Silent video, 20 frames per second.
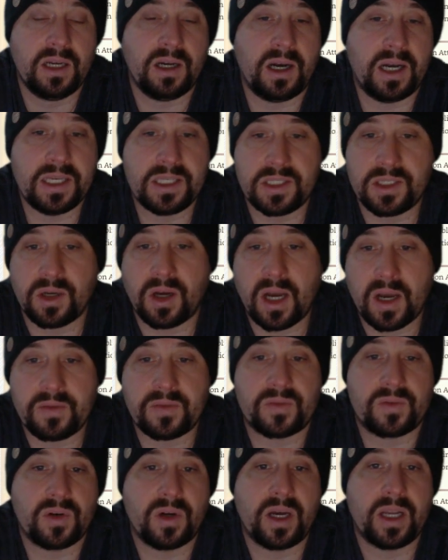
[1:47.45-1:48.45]
I
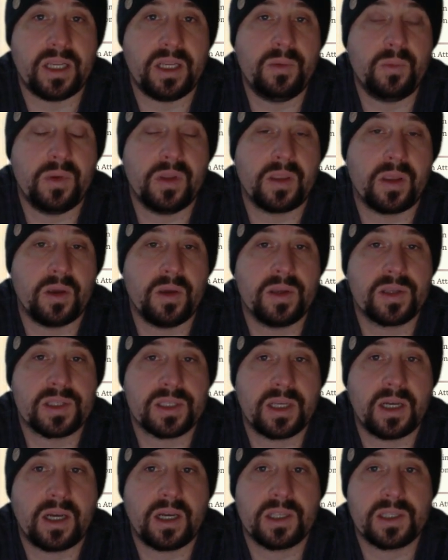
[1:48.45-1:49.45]
dived right in with
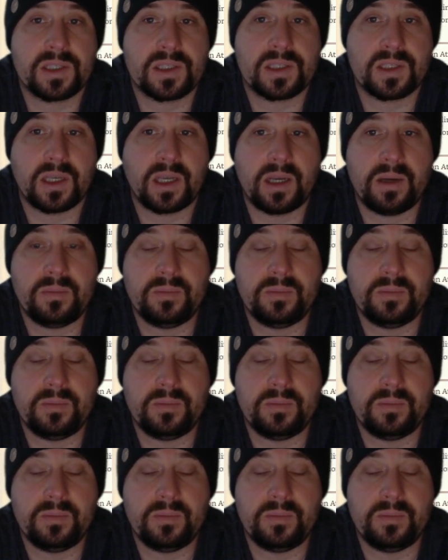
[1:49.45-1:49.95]
Herstart's